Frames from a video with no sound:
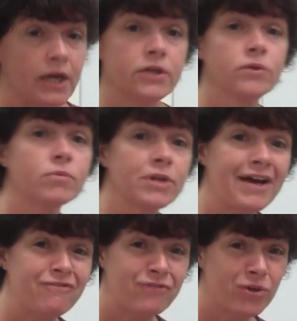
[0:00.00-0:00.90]
and you will
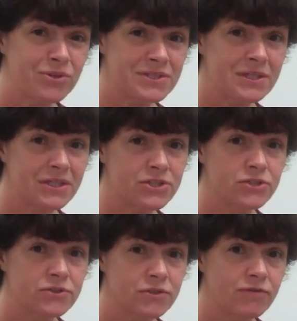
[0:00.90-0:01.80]
have focusing
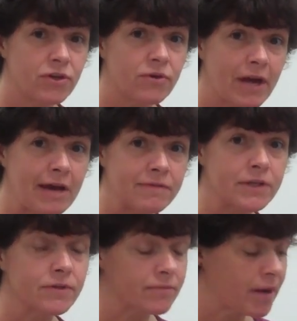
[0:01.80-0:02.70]
issues if you don't have it
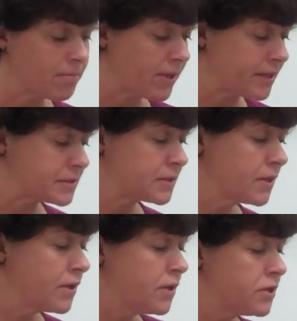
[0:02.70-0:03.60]
in the right place.
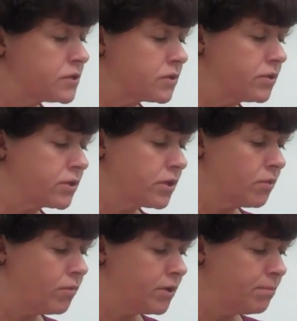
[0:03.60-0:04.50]
So you're going
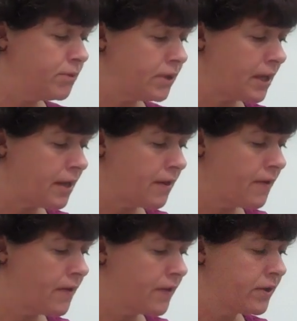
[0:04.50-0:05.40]
to want to put it
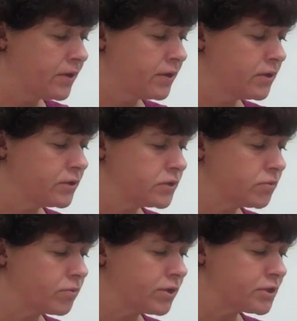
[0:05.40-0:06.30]

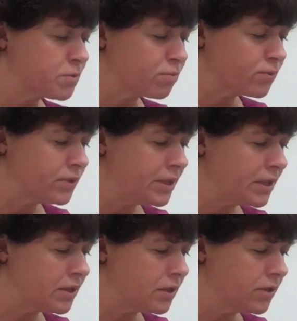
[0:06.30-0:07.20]
to where it's
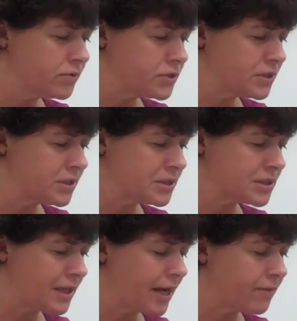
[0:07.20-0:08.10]
pretty close to the
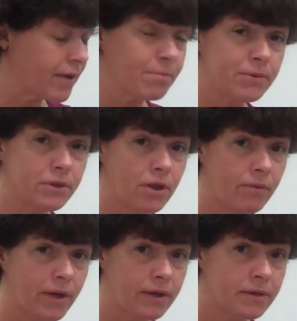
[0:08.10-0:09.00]
slide, right
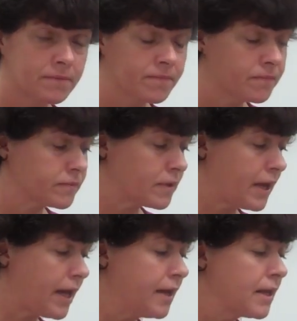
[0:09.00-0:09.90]
below it,
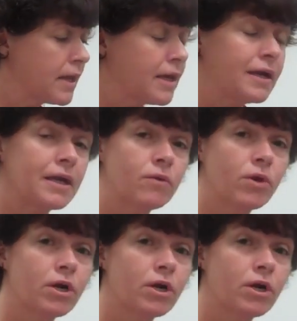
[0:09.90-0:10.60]
okay? Now we